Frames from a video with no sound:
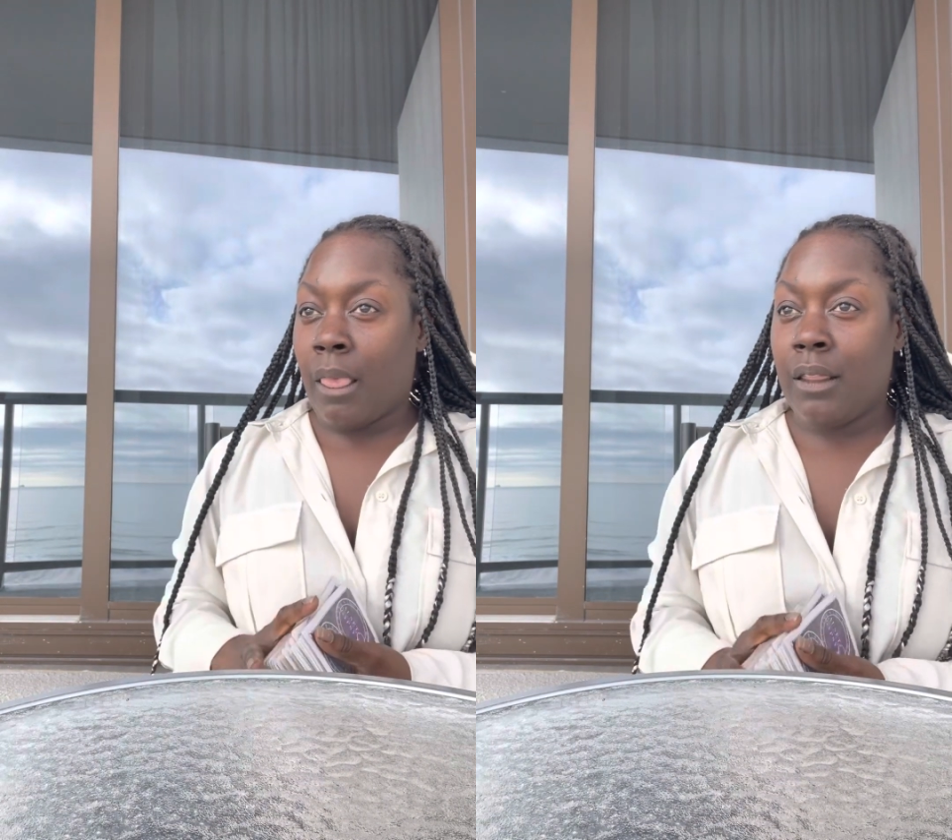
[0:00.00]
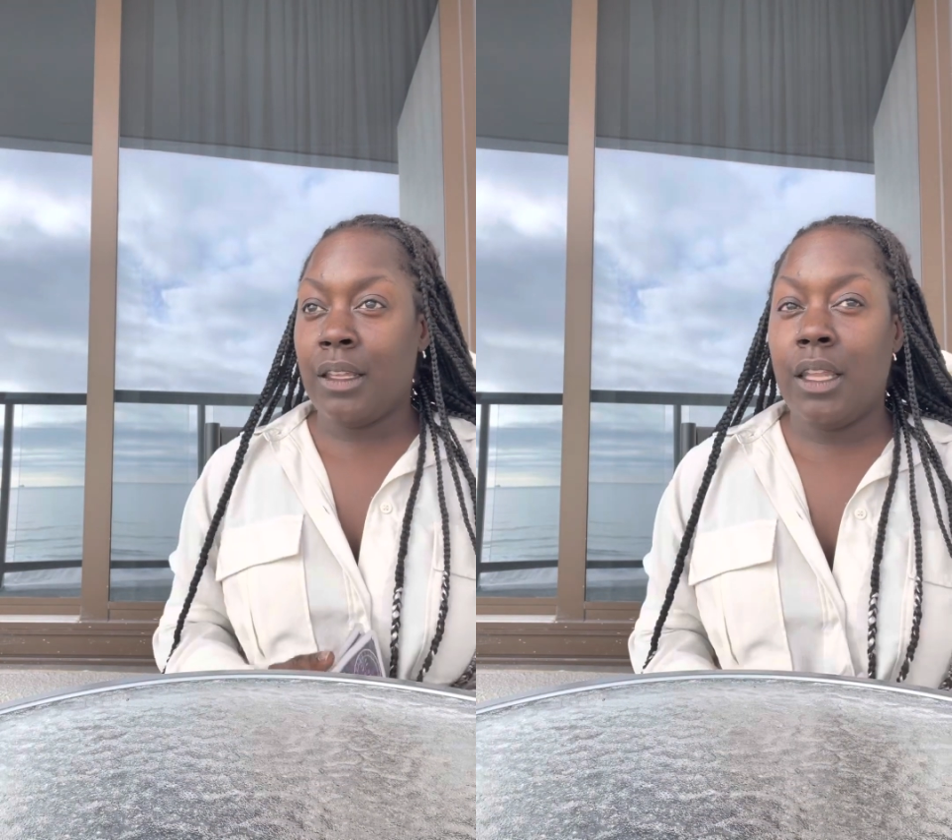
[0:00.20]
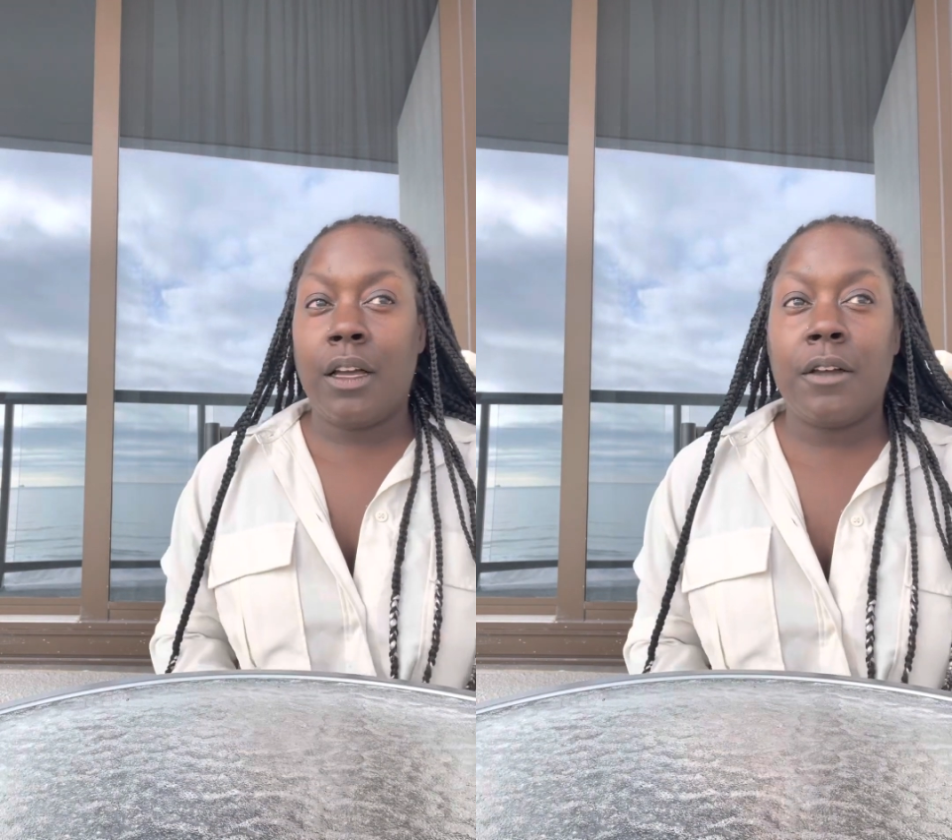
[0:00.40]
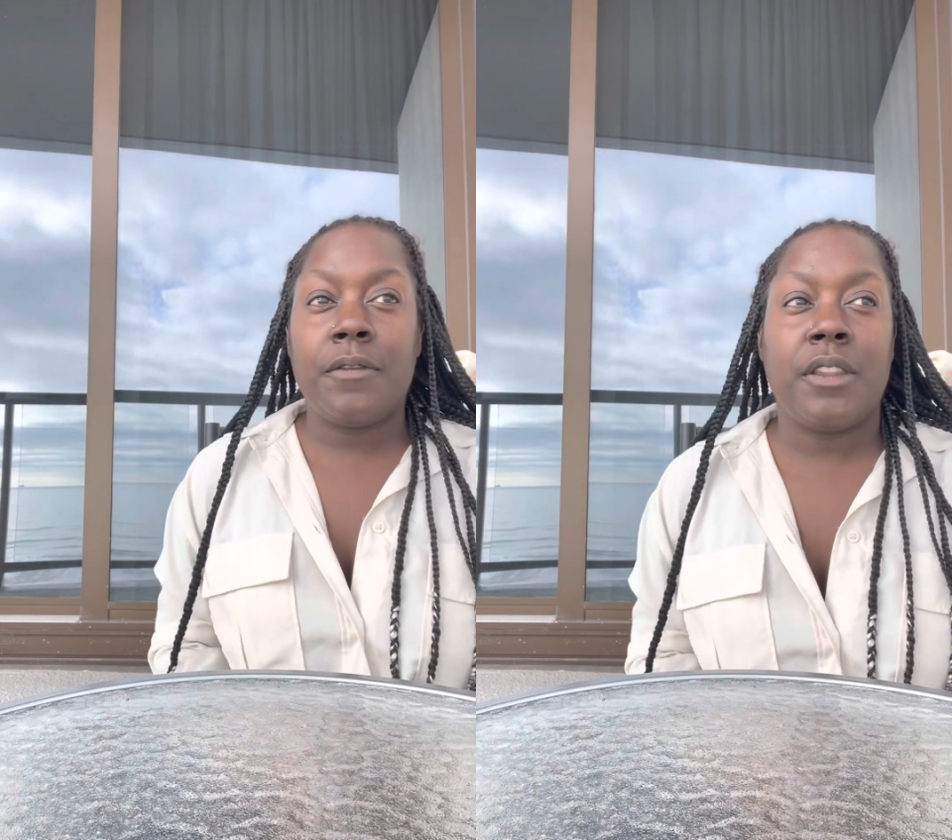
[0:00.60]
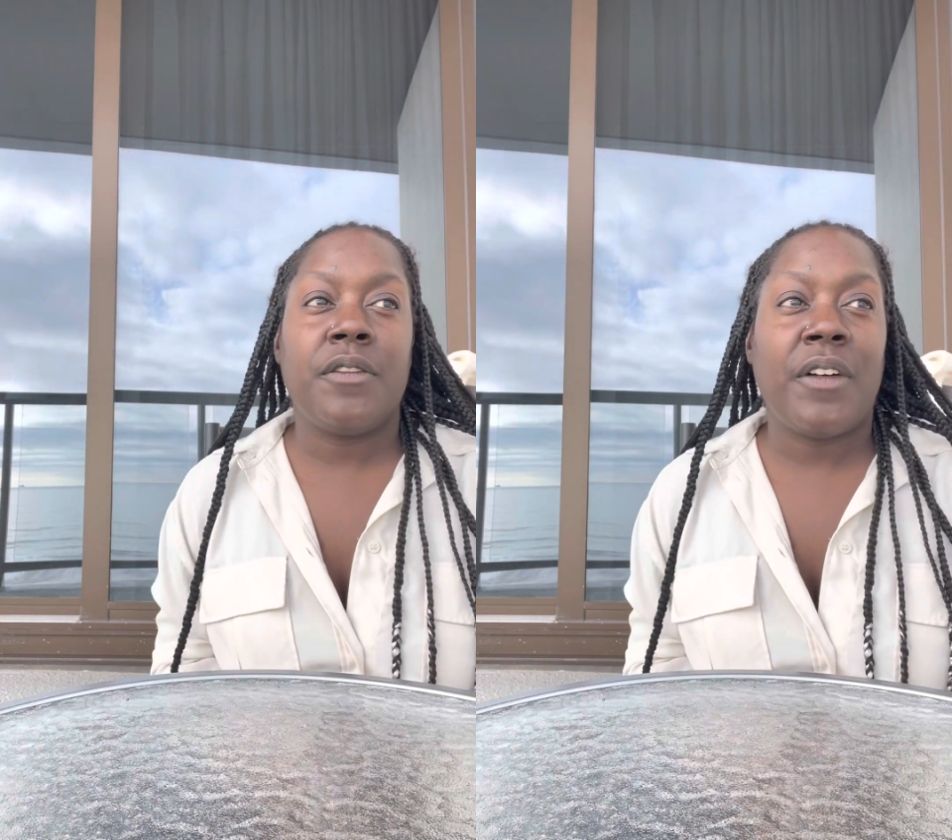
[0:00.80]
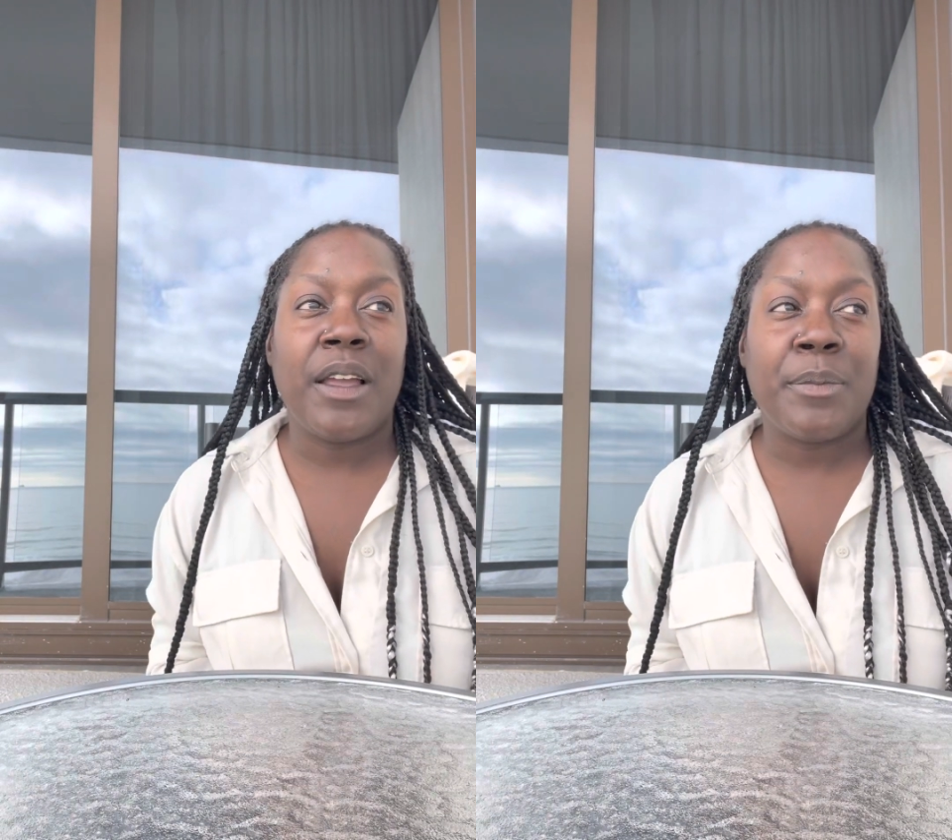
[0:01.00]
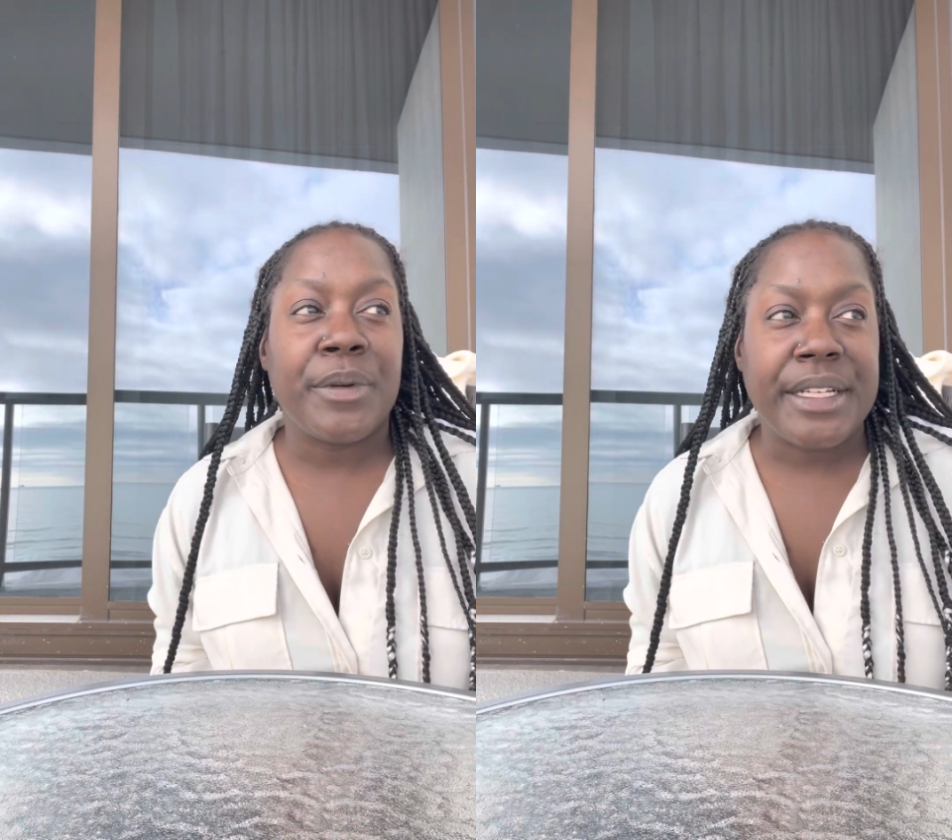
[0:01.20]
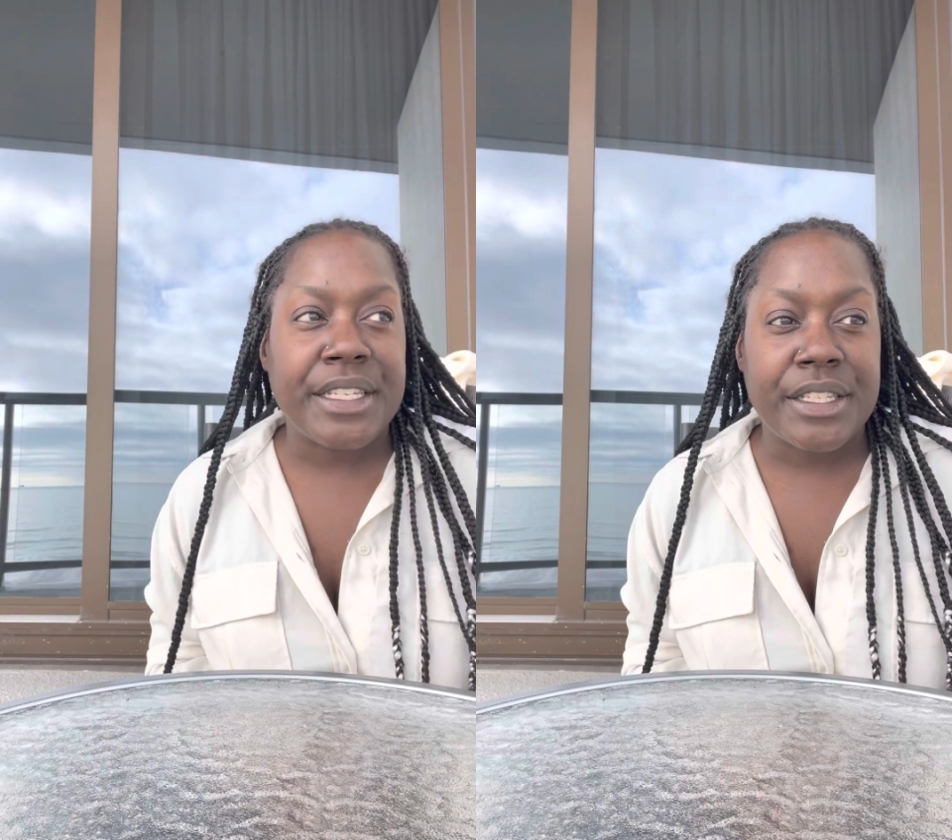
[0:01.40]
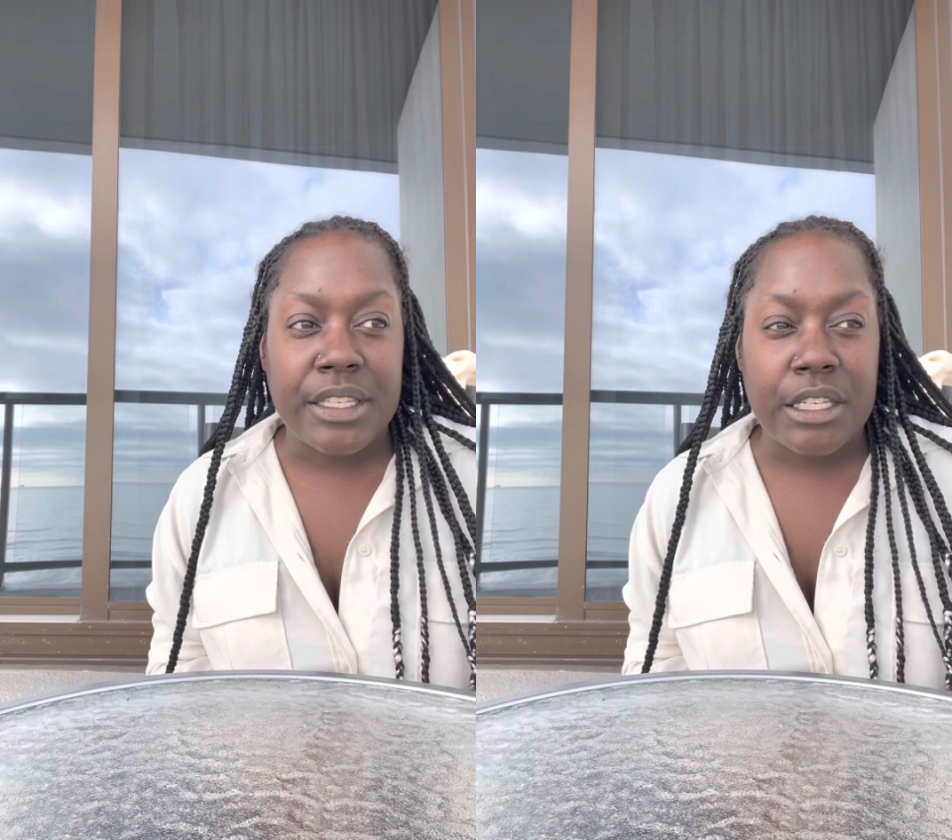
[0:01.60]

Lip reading: The love and the vibrations